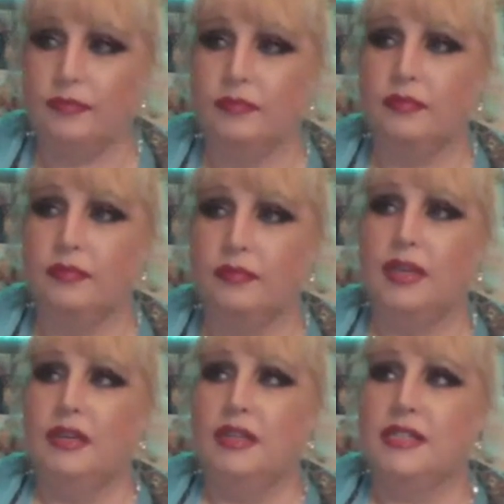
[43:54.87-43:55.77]
There
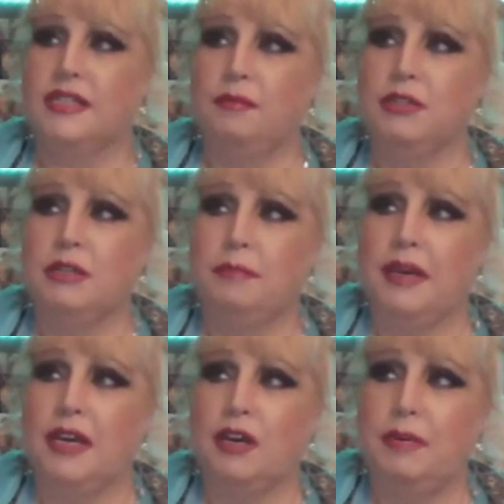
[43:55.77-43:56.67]
seems to be a bit
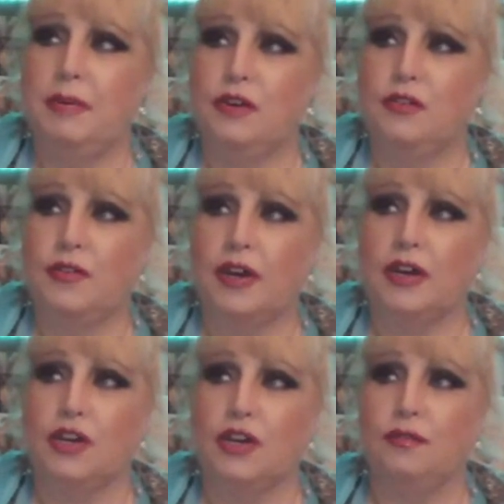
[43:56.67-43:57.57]
of
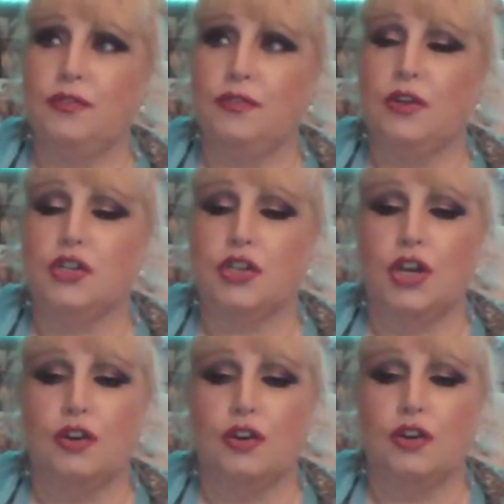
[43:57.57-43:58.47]
confusion around
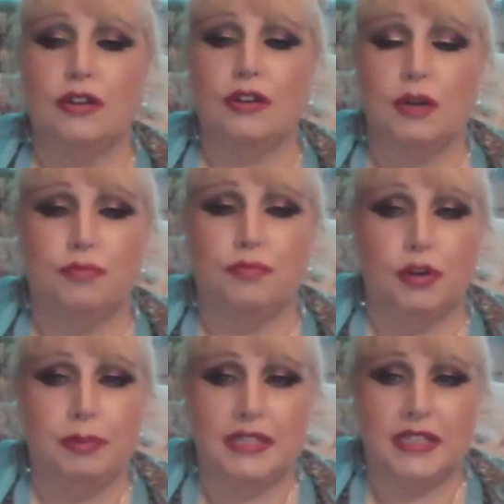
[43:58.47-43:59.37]
a
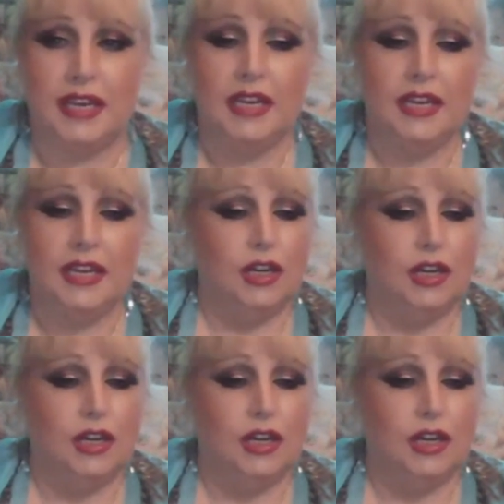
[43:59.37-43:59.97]
property or